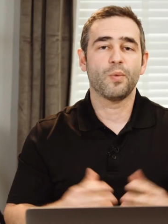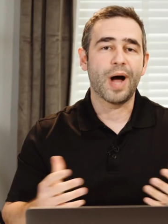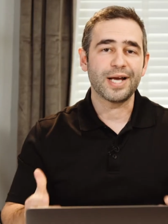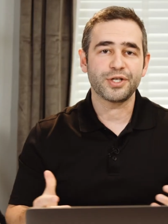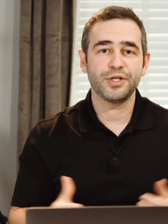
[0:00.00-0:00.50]

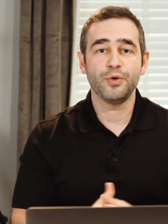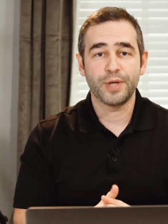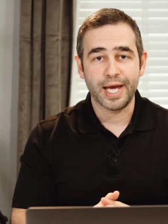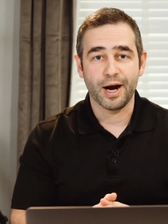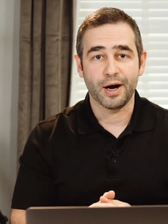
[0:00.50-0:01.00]
why should you
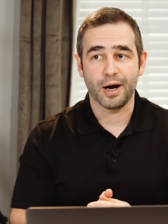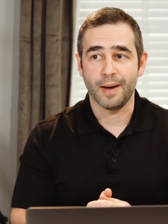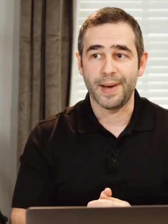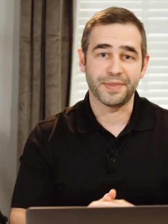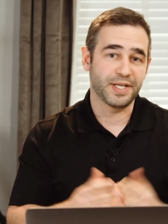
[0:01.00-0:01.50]
care
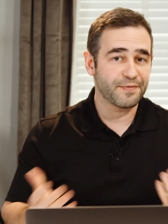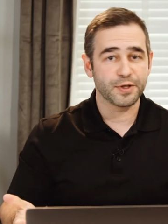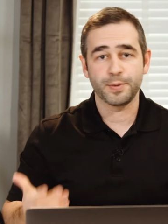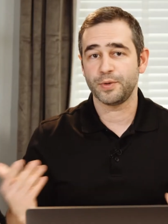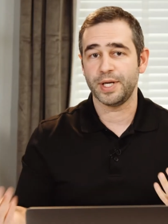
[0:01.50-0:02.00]
about the
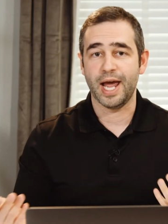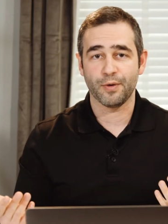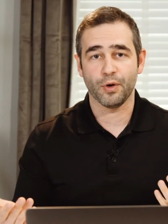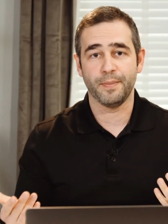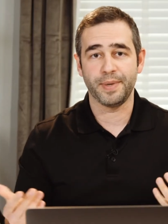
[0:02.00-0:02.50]
difference between
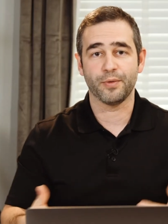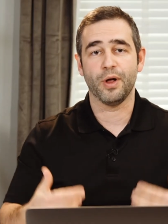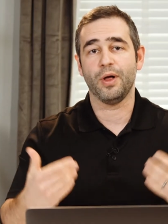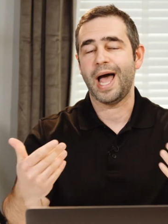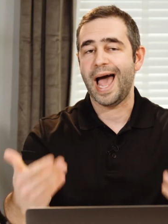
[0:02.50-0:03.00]
A-roll and
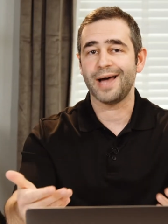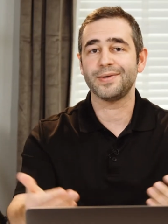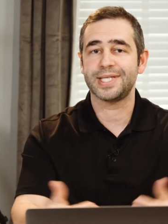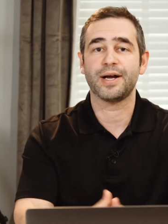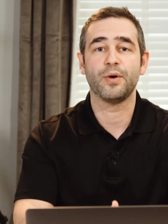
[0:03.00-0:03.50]
B-roll? How
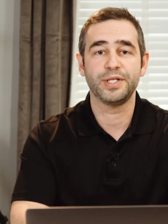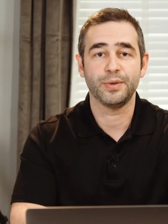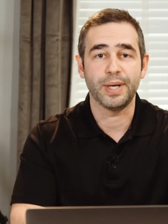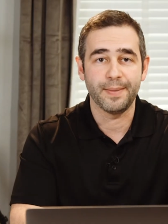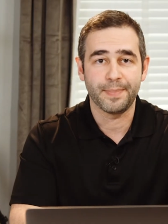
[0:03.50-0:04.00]
is that going
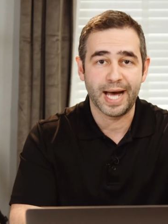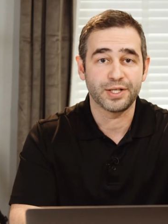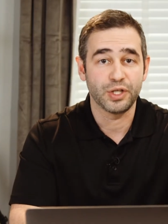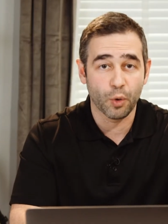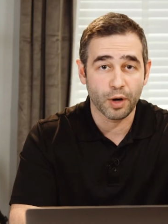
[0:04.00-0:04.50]
to
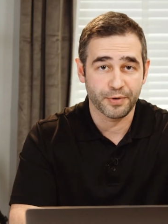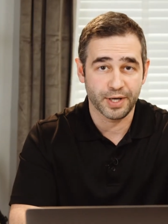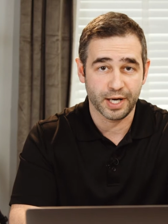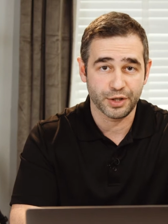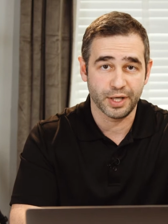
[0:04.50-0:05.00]
impact your
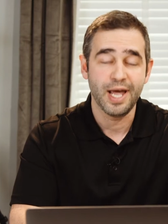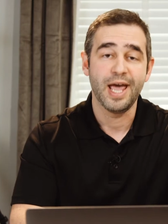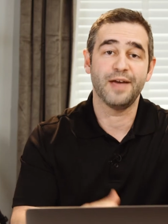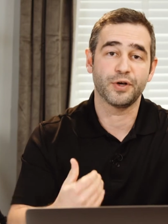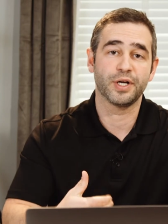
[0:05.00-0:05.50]
production
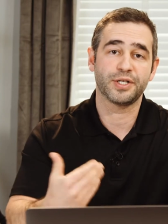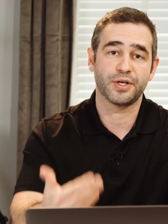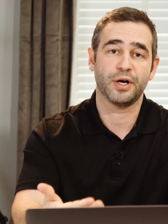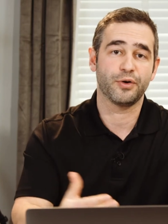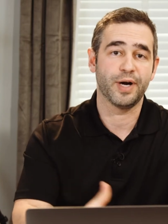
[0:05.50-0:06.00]
if you're going to
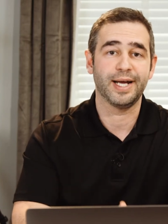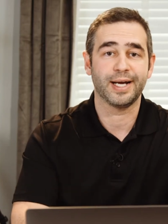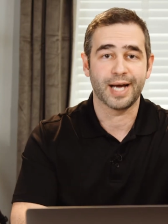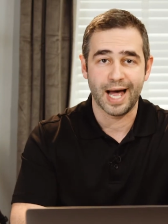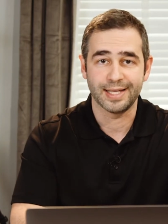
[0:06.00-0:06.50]
start
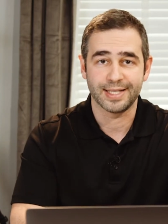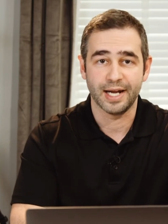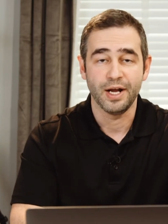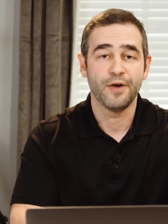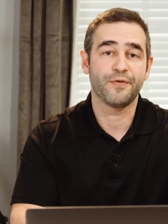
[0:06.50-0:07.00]
creating
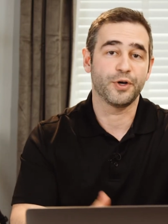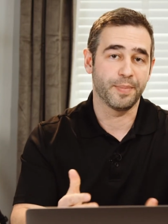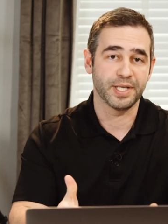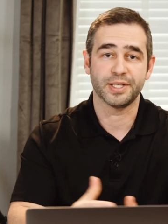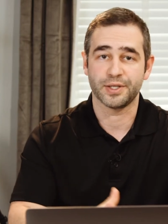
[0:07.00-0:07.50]
content for your
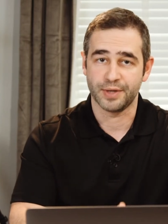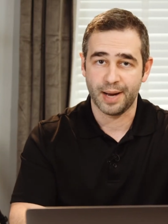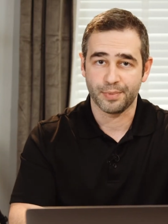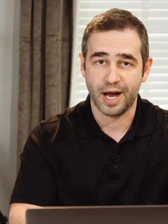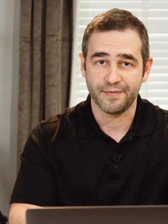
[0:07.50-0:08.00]
business or
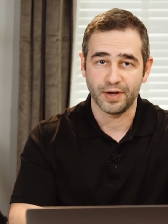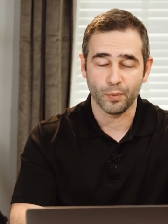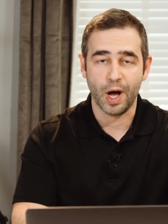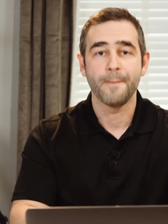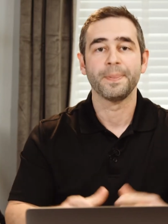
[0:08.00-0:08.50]
nonprofit?
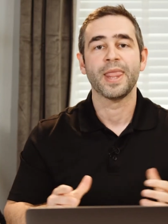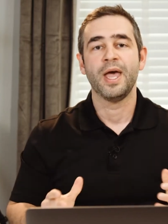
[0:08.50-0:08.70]
Well,